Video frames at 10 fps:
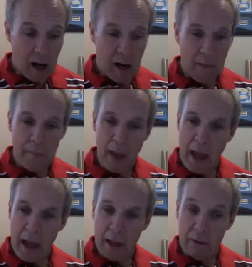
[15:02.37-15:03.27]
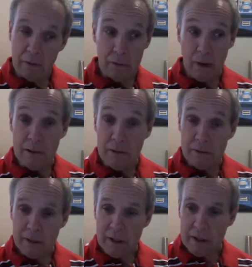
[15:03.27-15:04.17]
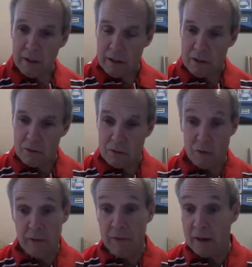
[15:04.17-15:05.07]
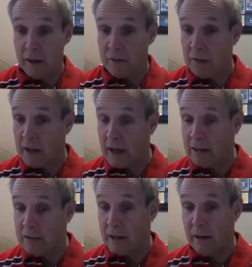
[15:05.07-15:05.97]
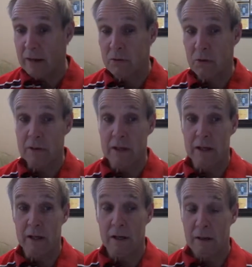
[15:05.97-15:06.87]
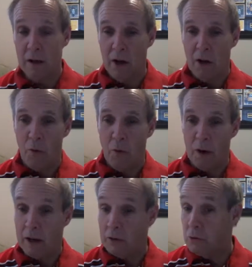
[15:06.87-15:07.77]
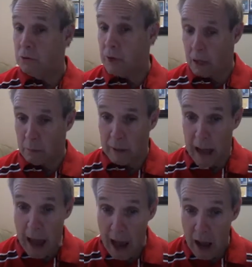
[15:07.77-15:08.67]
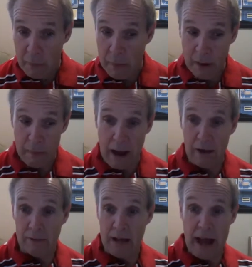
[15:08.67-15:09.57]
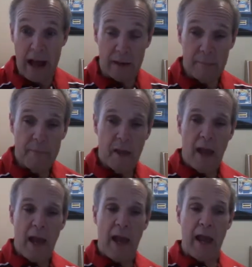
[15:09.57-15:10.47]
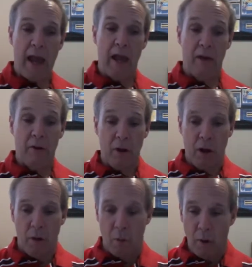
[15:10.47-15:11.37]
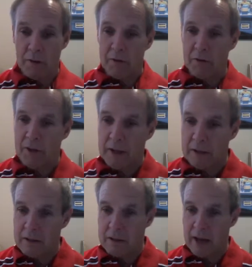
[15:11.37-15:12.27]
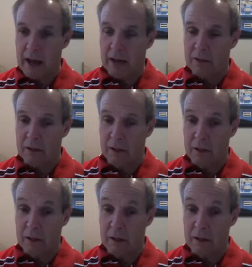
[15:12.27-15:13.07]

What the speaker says: And lots of the Indians living under the Aztecs or the Inca were not too terribly happy about that. And one of the things that